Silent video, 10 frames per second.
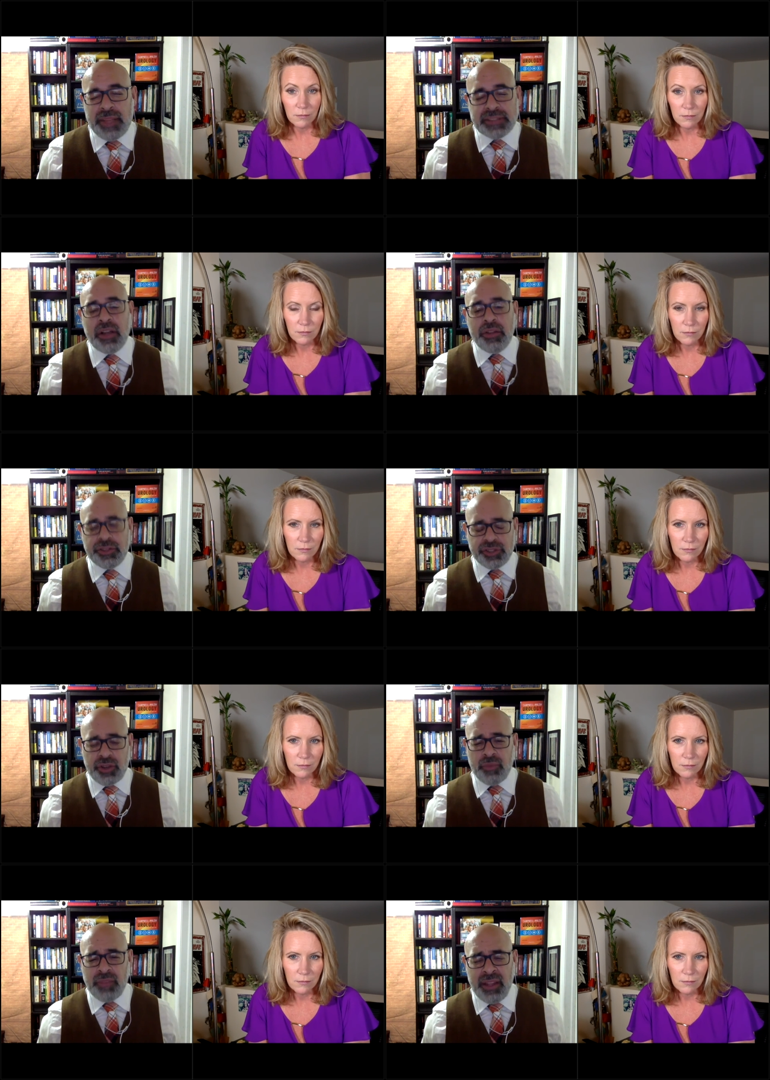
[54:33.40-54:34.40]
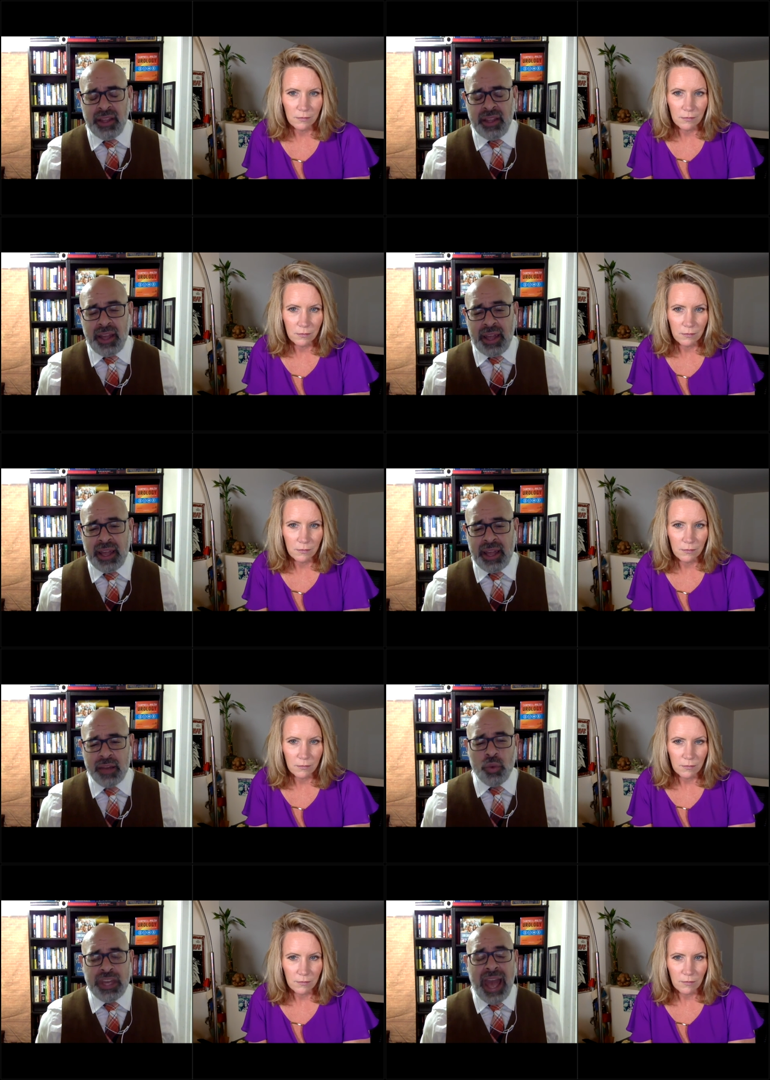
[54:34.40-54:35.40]
Speaker 1: Health Show. And
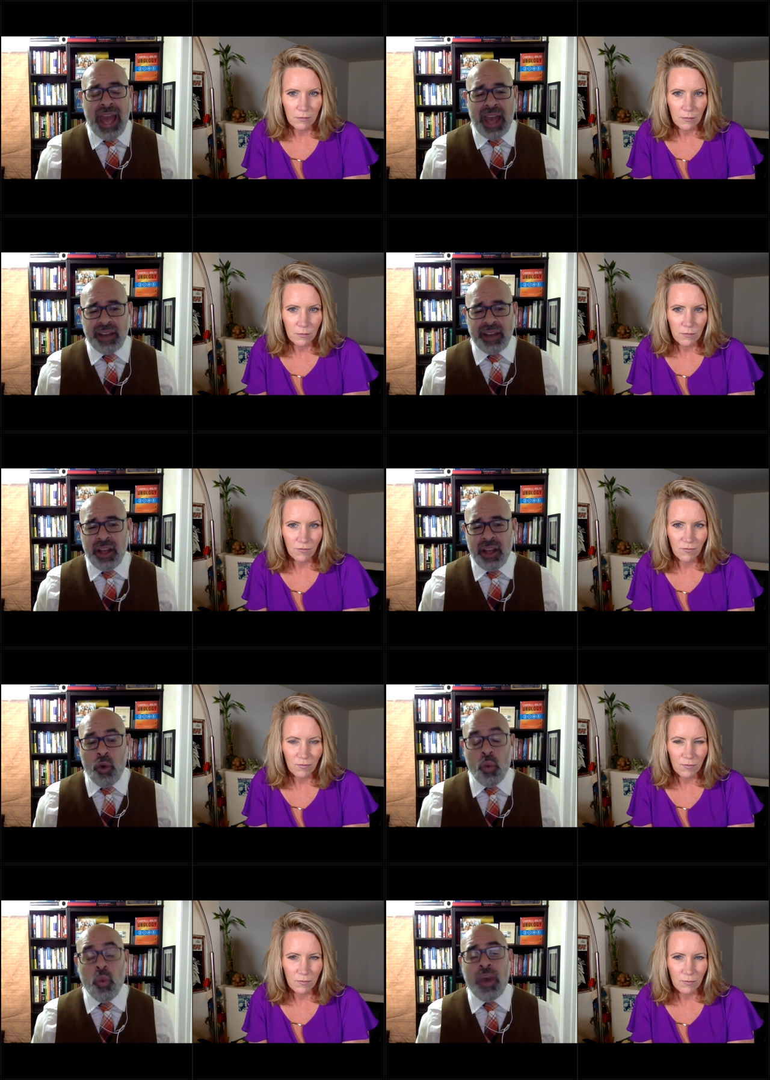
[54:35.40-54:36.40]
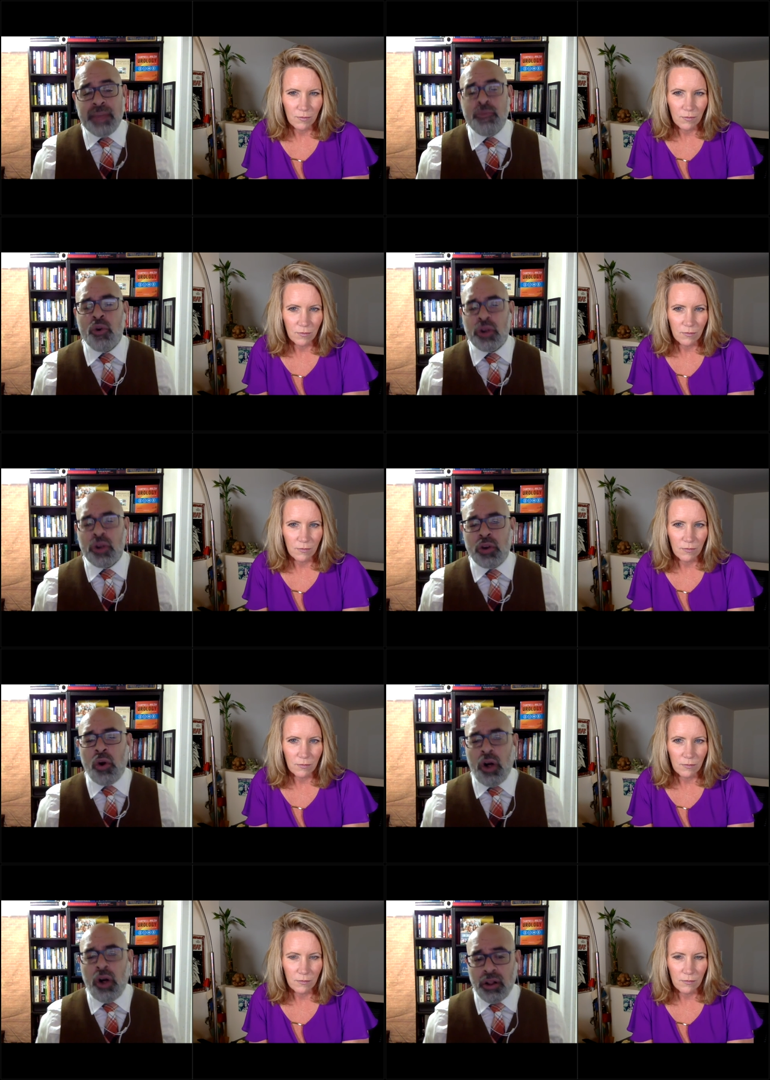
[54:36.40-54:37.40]
we had way more
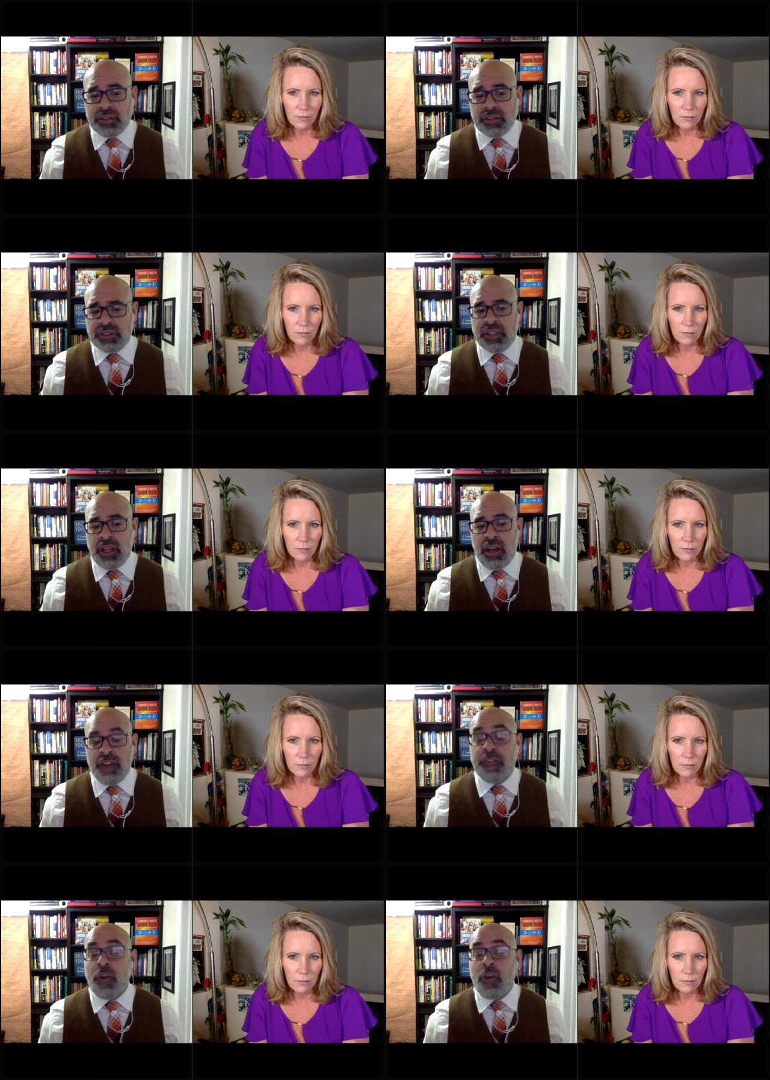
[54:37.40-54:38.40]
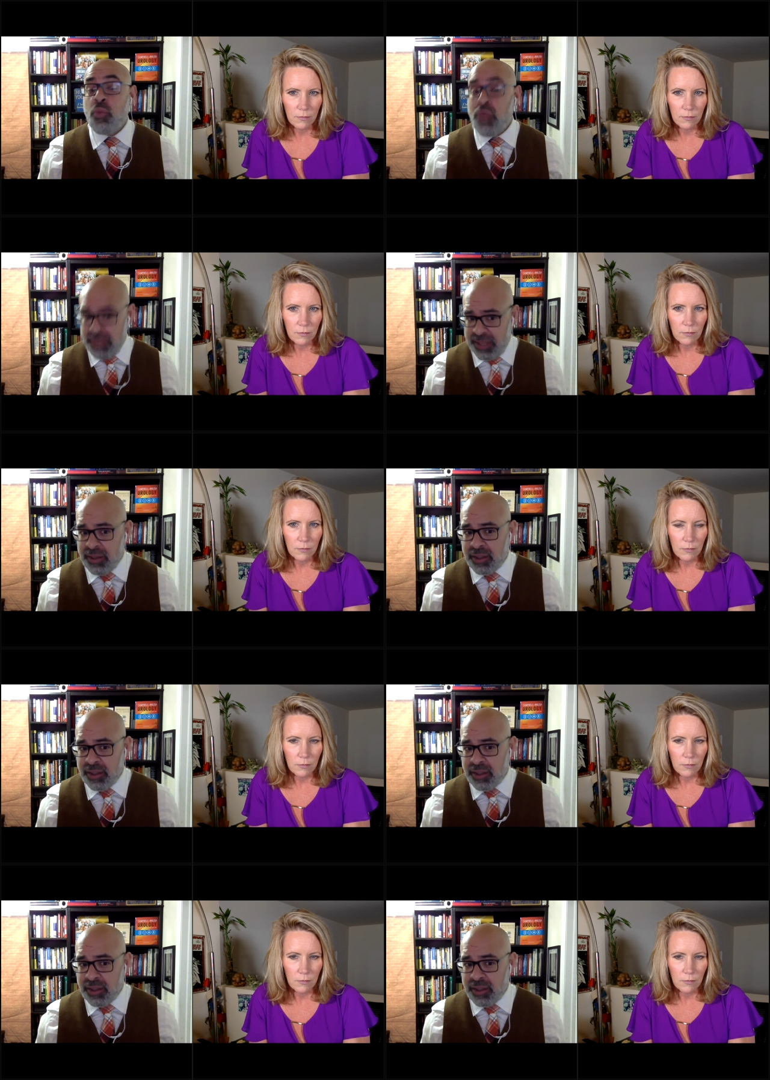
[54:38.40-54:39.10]
calls from women